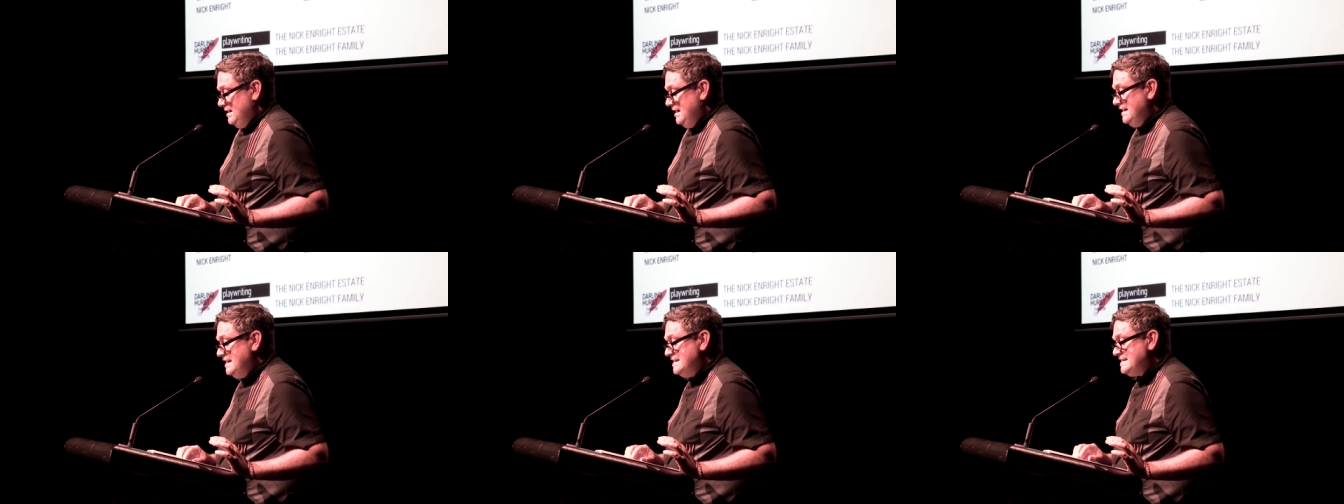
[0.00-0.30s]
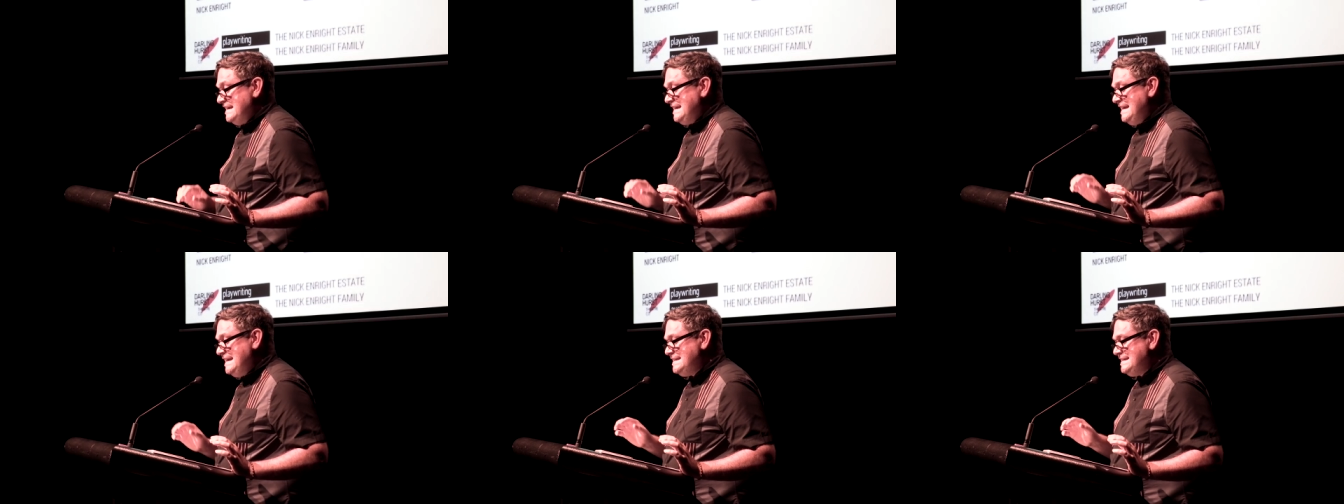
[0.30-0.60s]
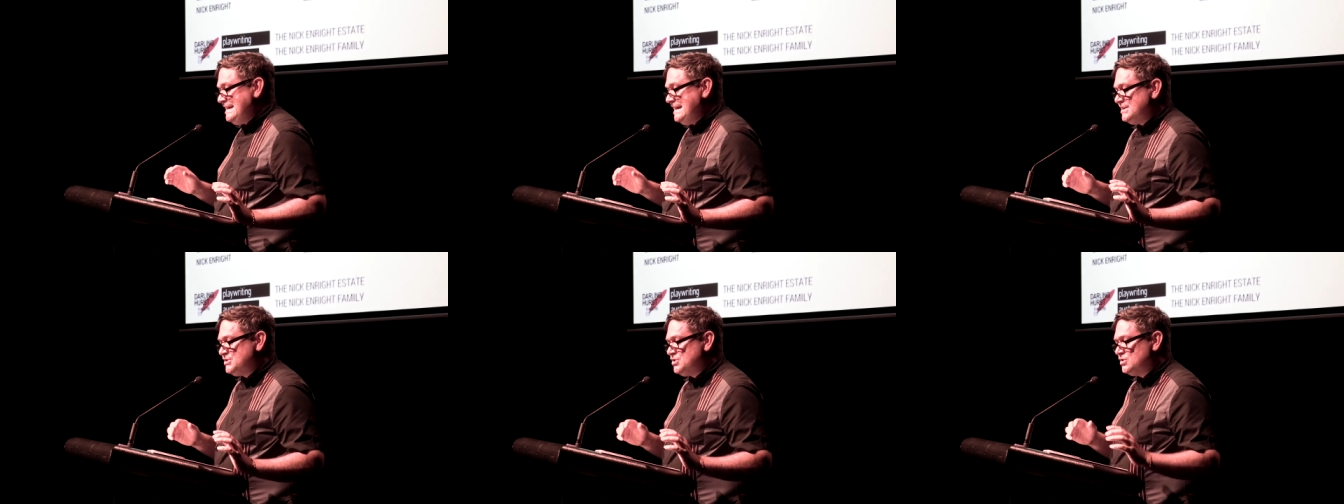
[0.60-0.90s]
It is
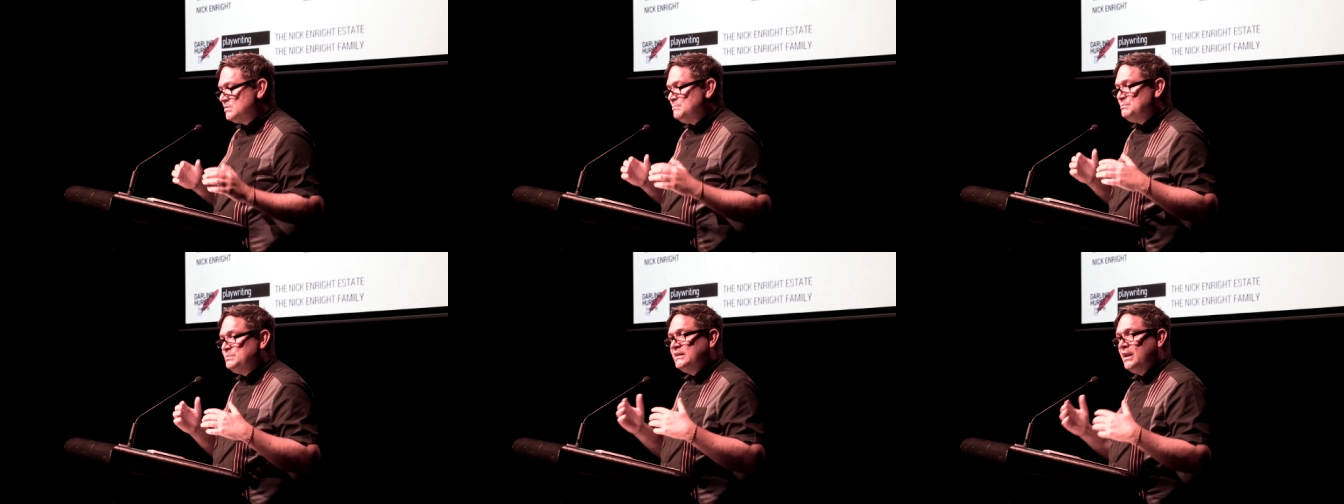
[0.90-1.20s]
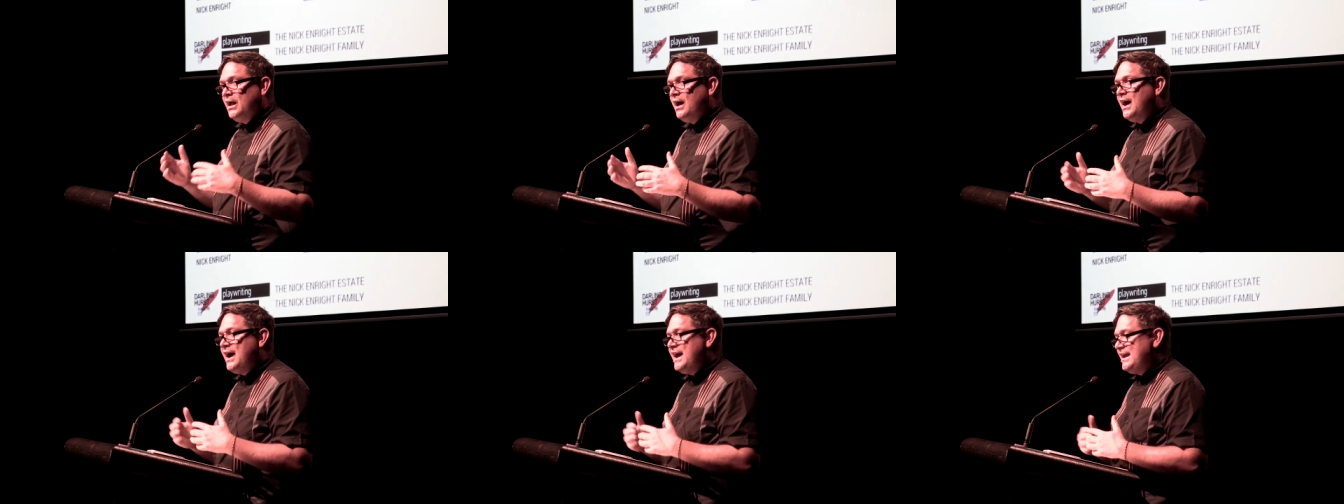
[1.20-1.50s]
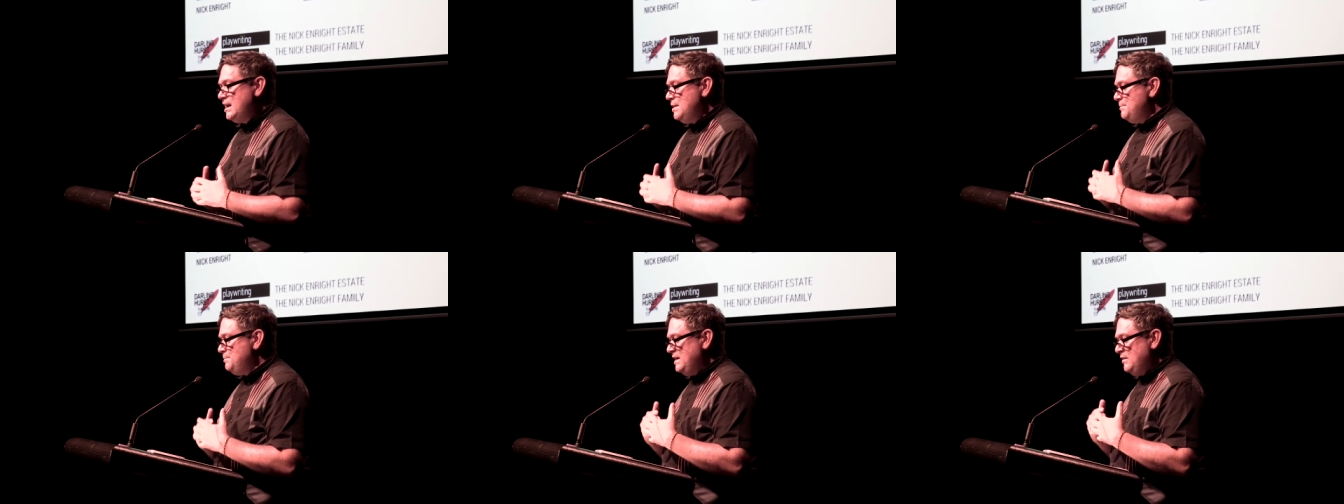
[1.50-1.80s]
easier to
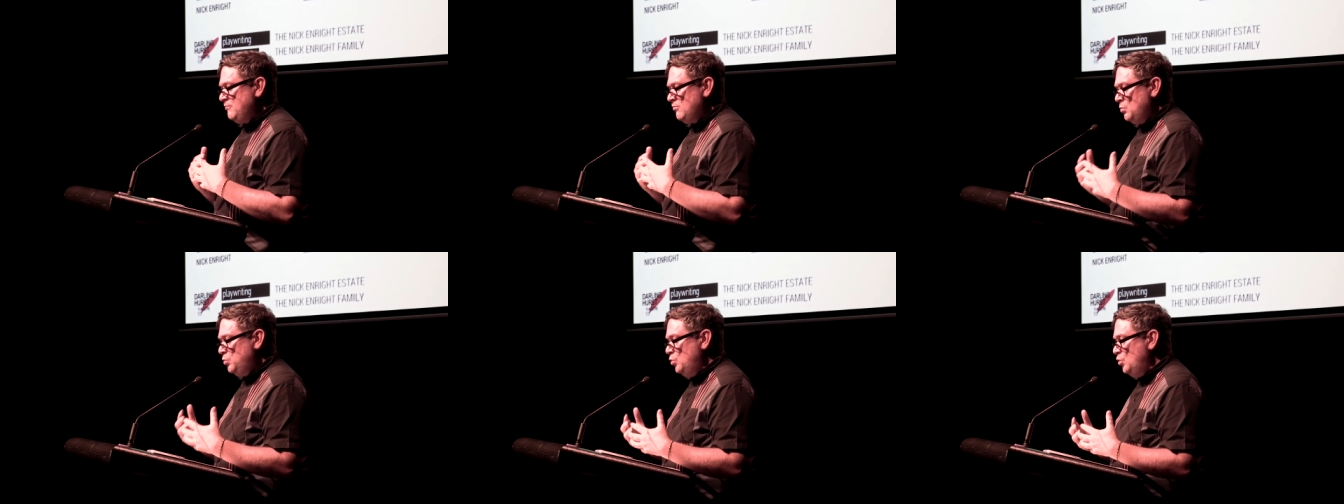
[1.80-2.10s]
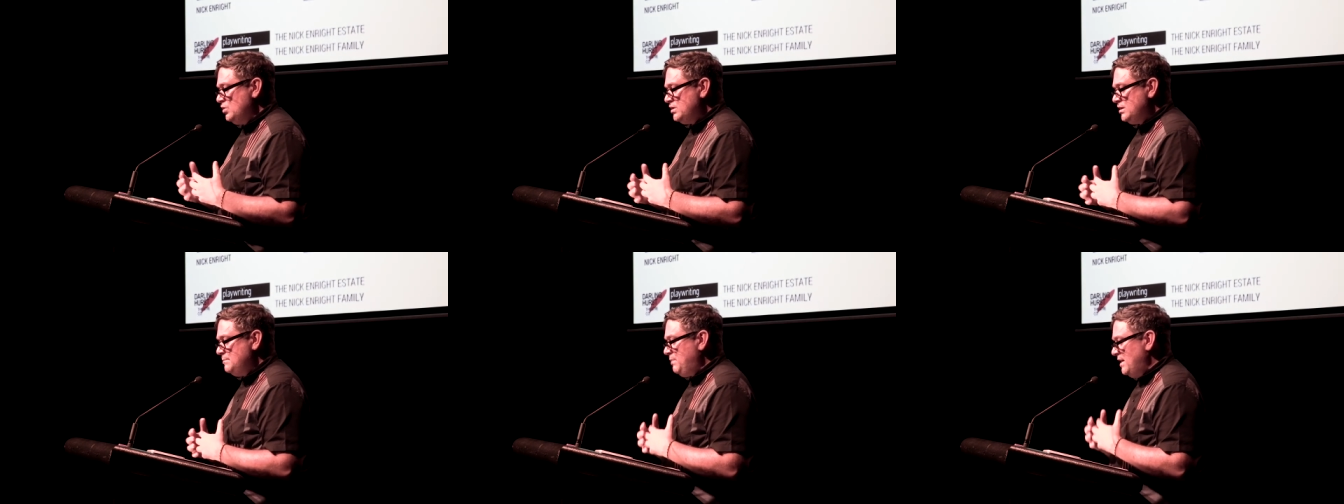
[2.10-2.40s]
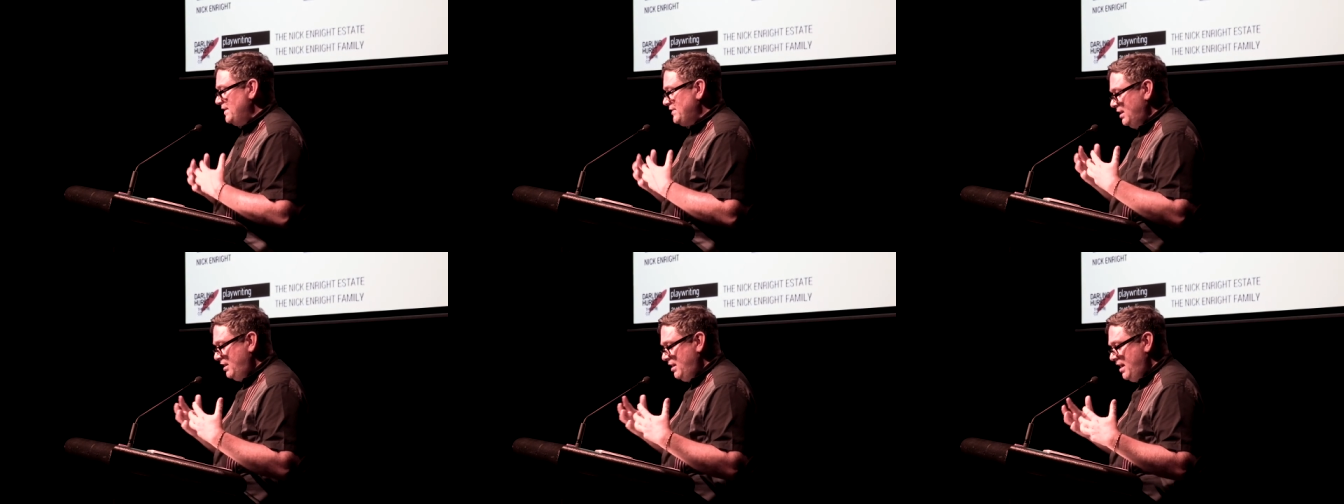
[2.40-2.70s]
comply and be rewarded
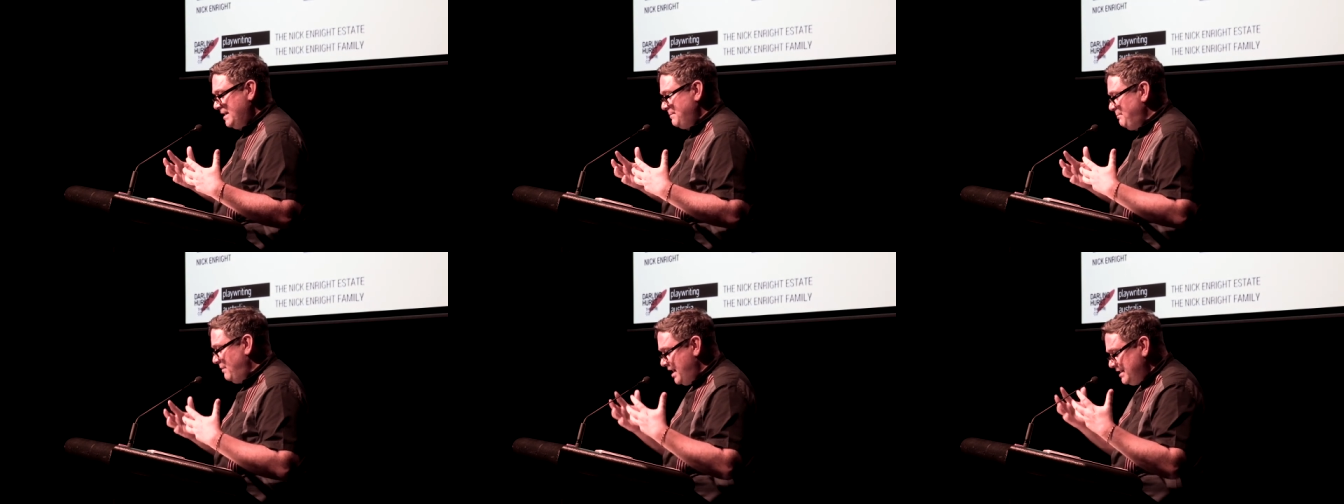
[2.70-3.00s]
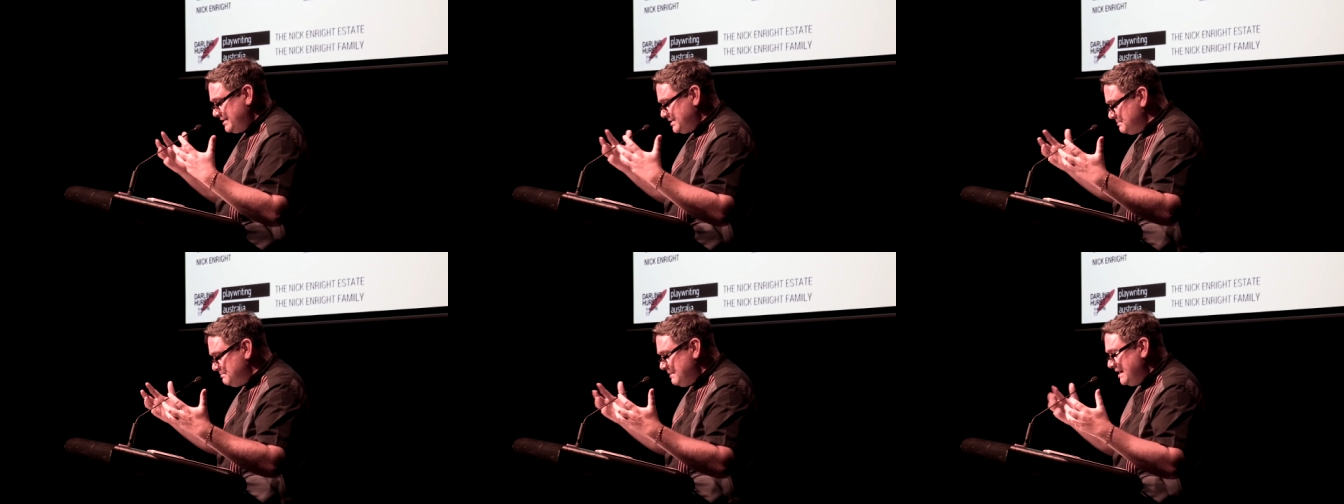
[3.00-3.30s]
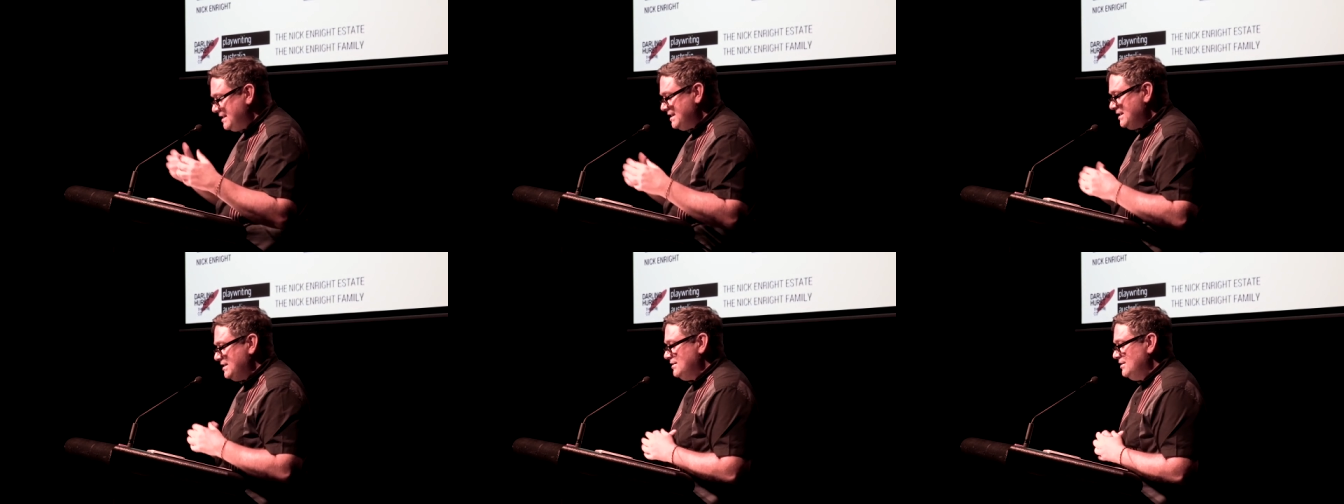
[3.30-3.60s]
by the like minded
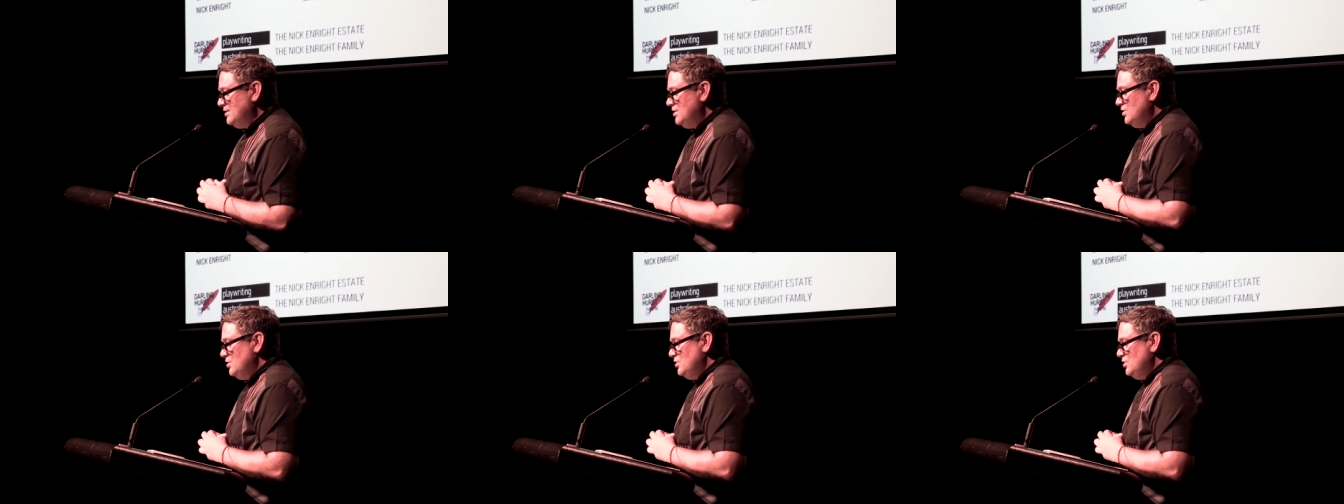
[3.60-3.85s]
many